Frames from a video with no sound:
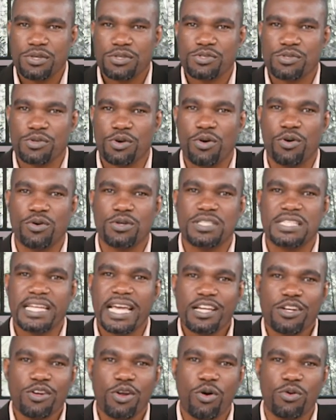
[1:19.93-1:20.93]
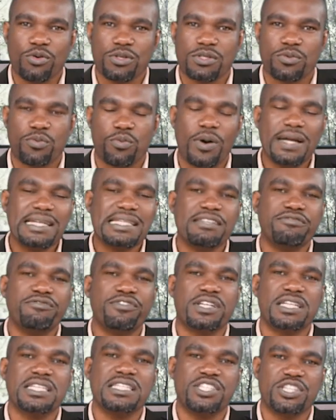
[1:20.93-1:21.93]
So take note what
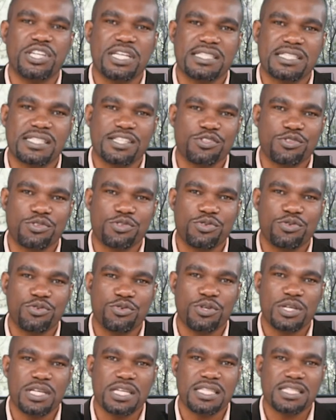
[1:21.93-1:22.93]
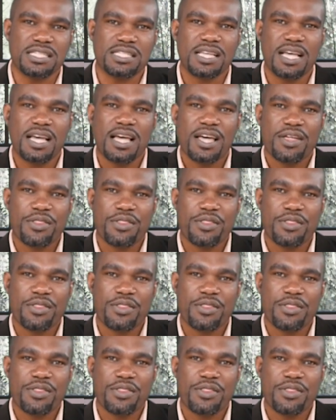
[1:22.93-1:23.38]
differentiates these two is